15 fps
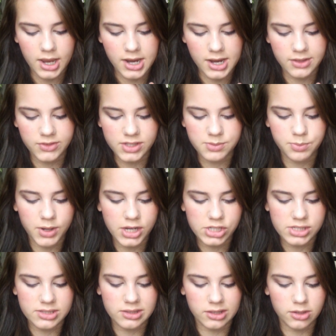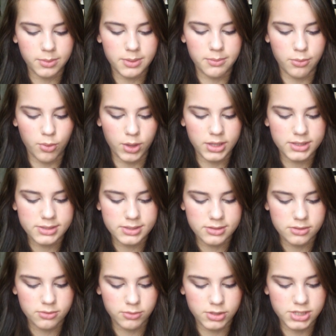And this brush is a little bit
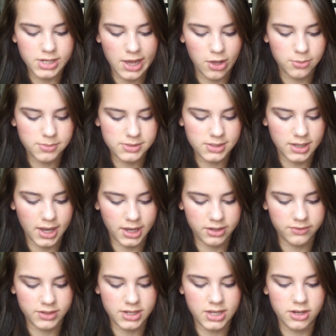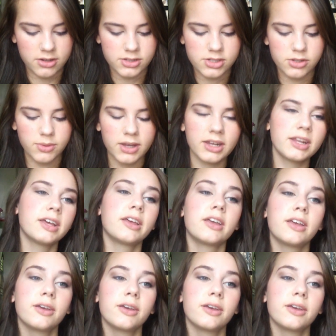moist, which helps it kind of adhere to it.